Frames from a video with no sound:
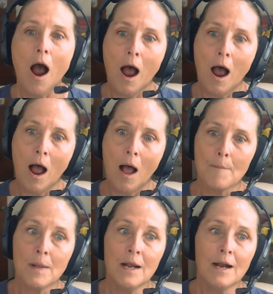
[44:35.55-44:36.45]

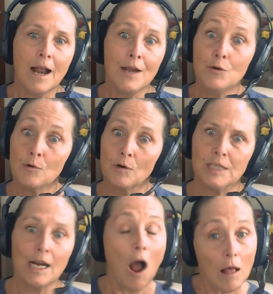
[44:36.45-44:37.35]
and
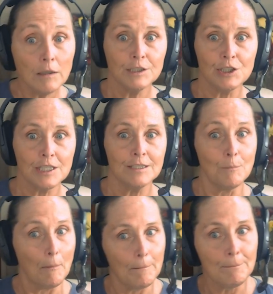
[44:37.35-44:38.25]
neuropsychologists.
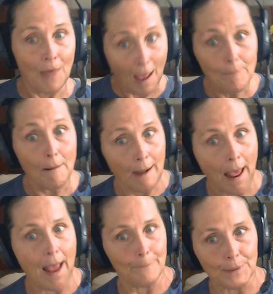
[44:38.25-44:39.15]
That might
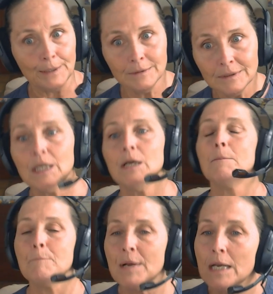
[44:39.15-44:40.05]
happen.
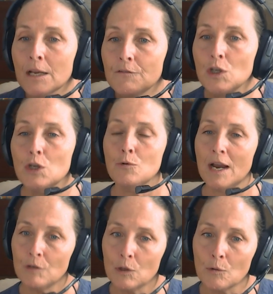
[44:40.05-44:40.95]
But if you
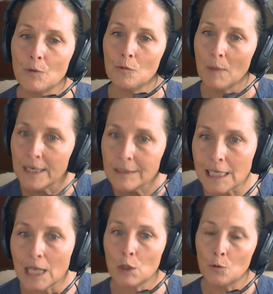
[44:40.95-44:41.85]
have a growth
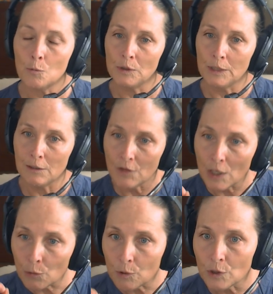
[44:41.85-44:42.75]
mindset, you believe
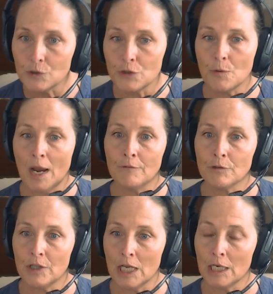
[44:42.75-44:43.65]
that you can do
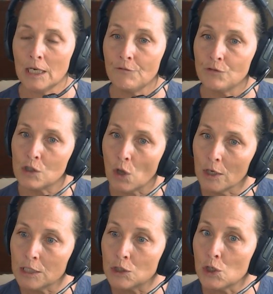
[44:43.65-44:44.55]
everything. And if, as
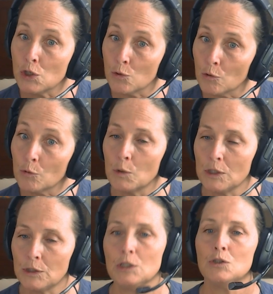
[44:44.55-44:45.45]
long as you're
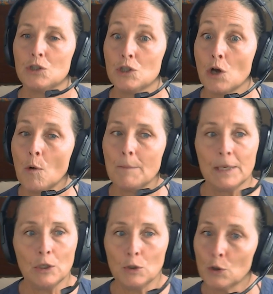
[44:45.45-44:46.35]
willing to show up
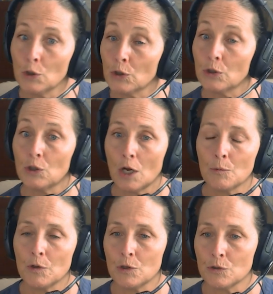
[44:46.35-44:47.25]
and learn along
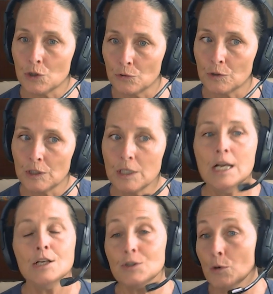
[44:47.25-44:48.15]
with your children,
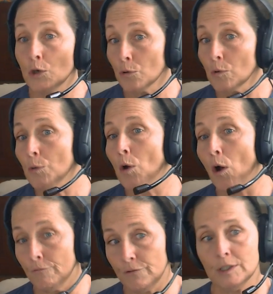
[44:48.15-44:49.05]
so your own
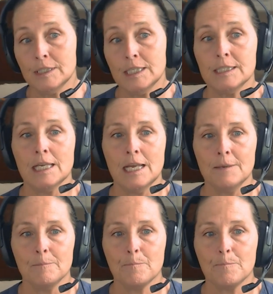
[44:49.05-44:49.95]
confidence is key.